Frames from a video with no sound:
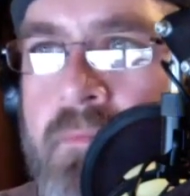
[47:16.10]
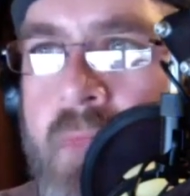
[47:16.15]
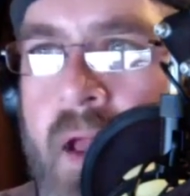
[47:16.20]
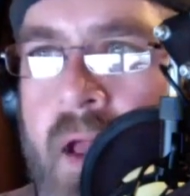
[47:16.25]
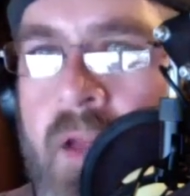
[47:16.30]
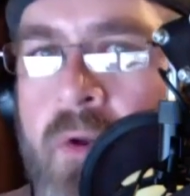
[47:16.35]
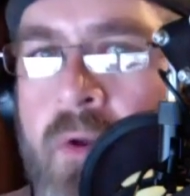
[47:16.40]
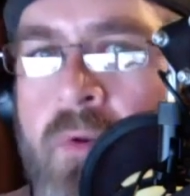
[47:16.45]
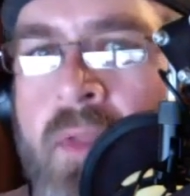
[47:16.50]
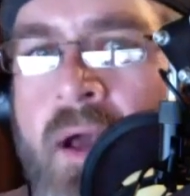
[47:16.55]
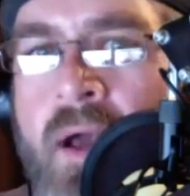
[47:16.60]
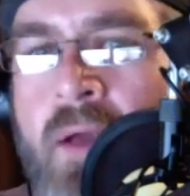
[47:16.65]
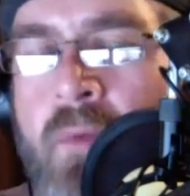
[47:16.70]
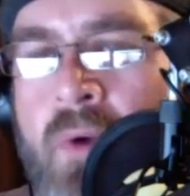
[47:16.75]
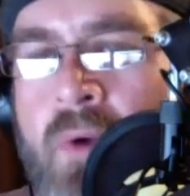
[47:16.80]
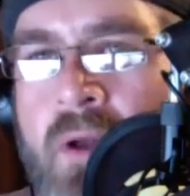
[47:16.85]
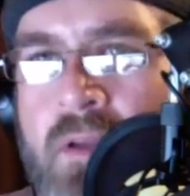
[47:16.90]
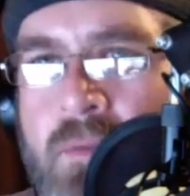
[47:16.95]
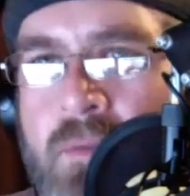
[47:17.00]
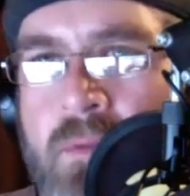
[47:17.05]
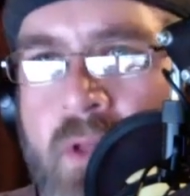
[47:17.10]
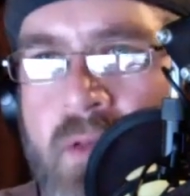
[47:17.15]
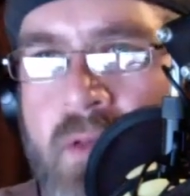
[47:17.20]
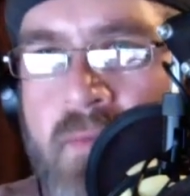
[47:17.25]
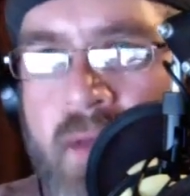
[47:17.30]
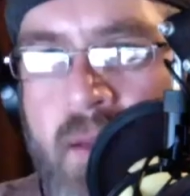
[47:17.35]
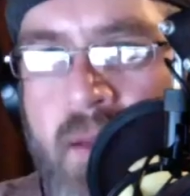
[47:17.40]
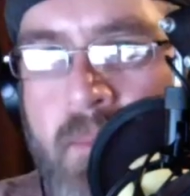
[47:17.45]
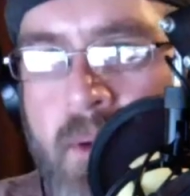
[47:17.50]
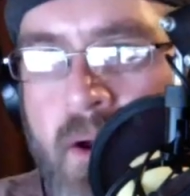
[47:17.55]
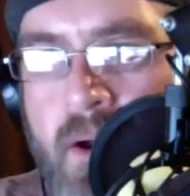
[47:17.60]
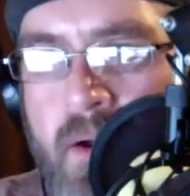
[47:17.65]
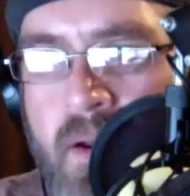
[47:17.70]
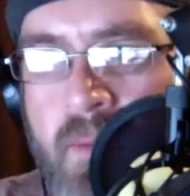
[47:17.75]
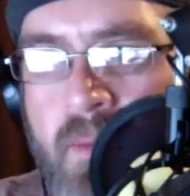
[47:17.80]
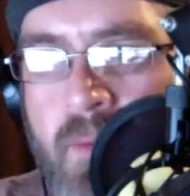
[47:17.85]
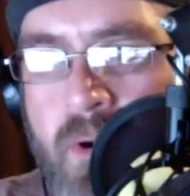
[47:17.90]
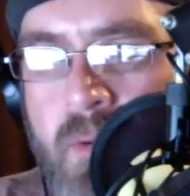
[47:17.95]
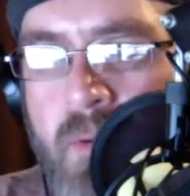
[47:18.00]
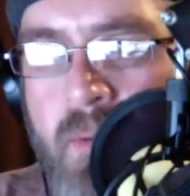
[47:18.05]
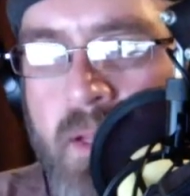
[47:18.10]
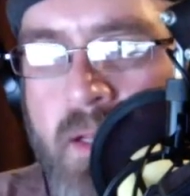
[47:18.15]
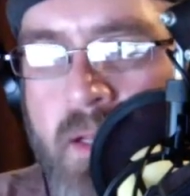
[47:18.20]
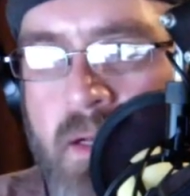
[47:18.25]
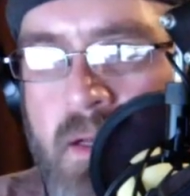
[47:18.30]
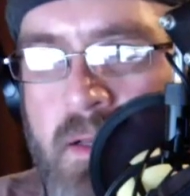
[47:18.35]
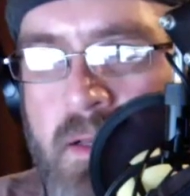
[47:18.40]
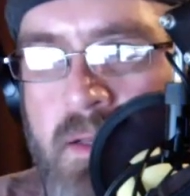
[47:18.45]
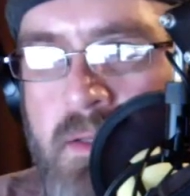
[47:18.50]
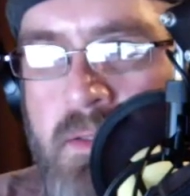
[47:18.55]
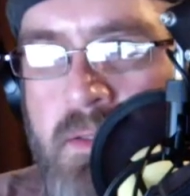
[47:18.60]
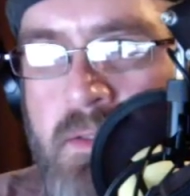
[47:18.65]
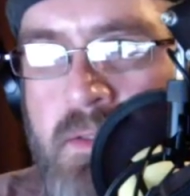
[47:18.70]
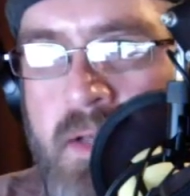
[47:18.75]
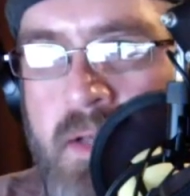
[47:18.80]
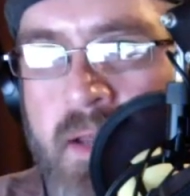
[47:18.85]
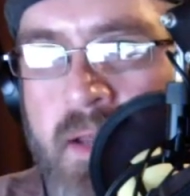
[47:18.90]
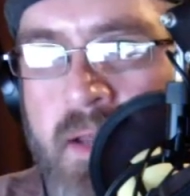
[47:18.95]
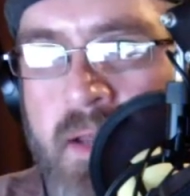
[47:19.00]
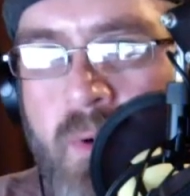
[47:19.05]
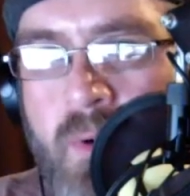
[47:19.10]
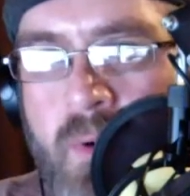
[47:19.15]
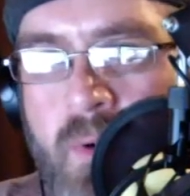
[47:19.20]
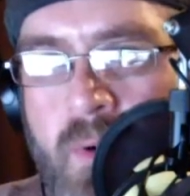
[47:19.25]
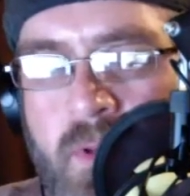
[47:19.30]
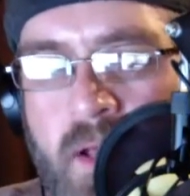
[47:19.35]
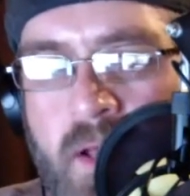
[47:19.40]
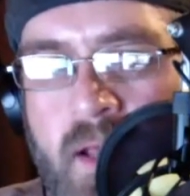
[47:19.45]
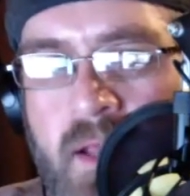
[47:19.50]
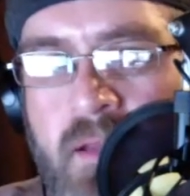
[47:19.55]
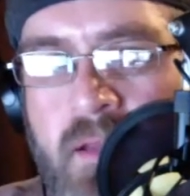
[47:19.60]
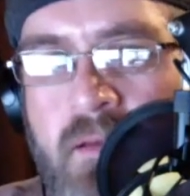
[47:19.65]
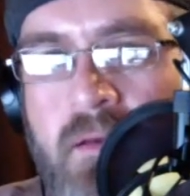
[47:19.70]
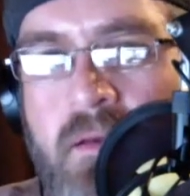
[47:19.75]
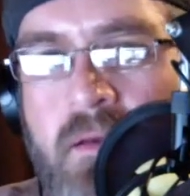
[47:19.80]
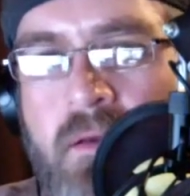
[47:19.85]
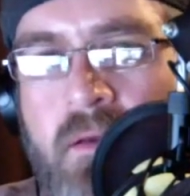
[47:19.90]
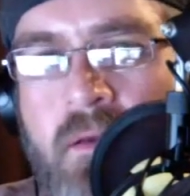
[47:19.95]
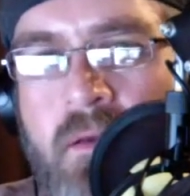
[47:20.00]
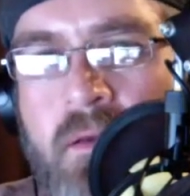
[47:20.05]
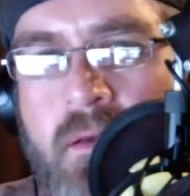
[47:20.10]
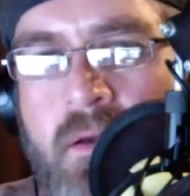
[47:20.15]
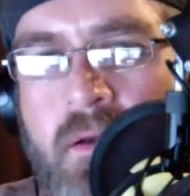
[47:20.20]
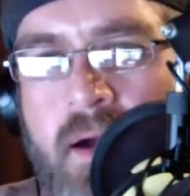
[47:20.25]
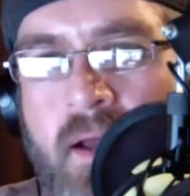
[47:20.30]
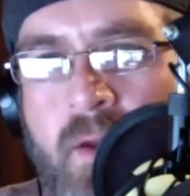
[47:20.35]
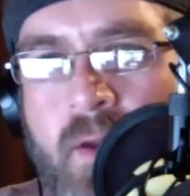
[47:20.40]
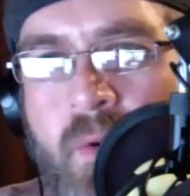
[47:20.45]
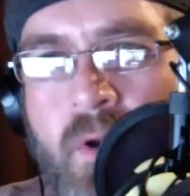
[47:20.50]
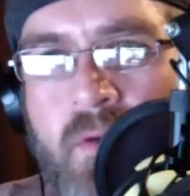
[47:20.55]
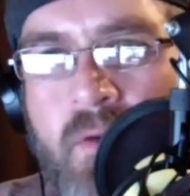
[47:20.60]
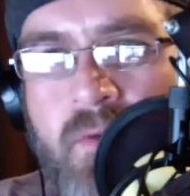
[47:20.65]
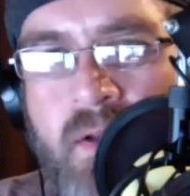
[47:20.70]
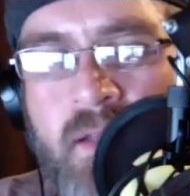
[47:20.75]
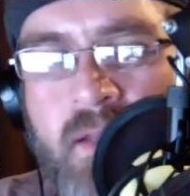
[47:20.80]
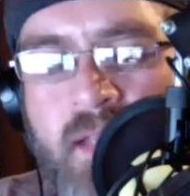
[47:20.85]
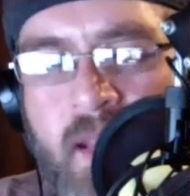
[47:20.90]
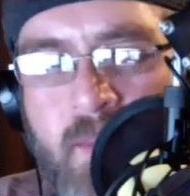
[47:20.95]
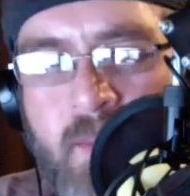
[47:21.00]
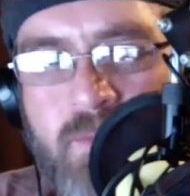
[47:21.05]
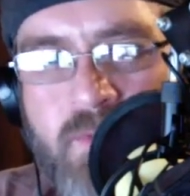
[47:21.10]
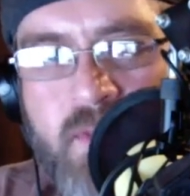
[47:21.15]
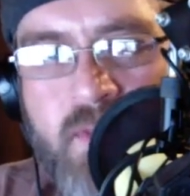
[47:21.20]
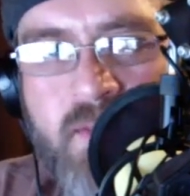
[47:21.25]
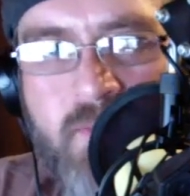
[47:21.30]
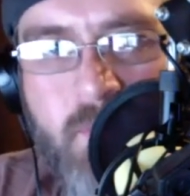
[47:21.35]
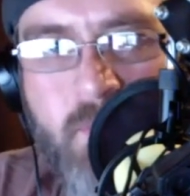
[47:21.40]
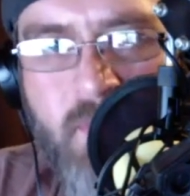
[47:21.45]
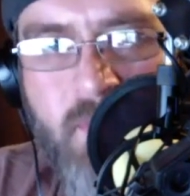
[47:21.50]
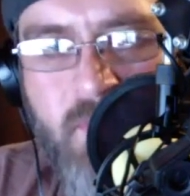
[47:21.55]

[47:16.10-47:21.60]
not want to play Vampire anymore because I don't want to run games with evil people